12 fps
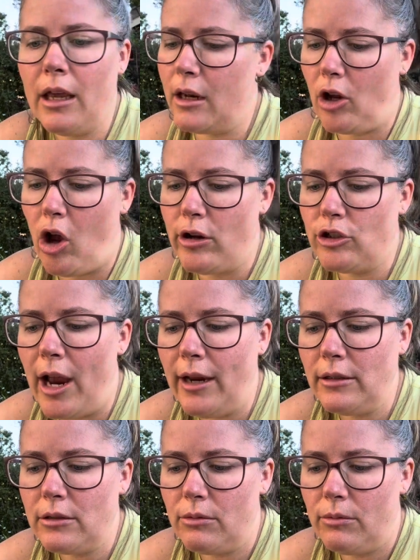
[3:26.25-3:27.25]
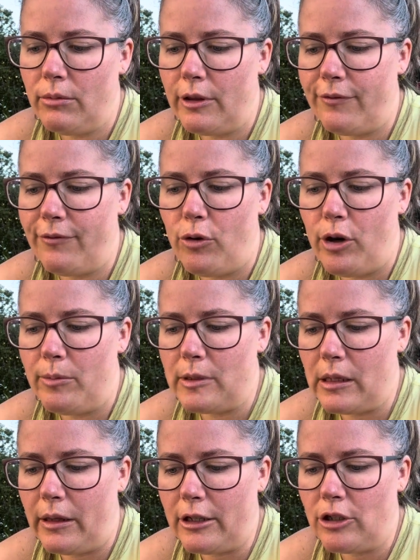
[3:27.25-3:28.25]
in a contract with a forum
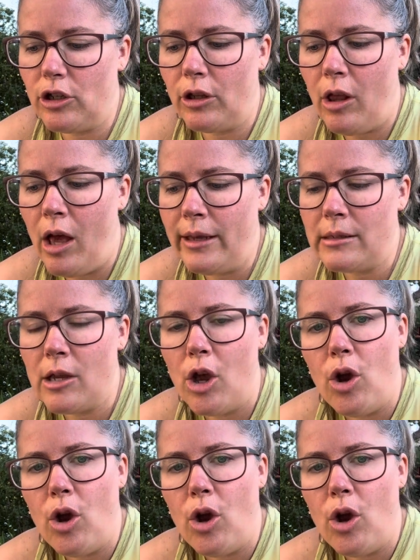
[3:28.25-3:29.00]
selection clause,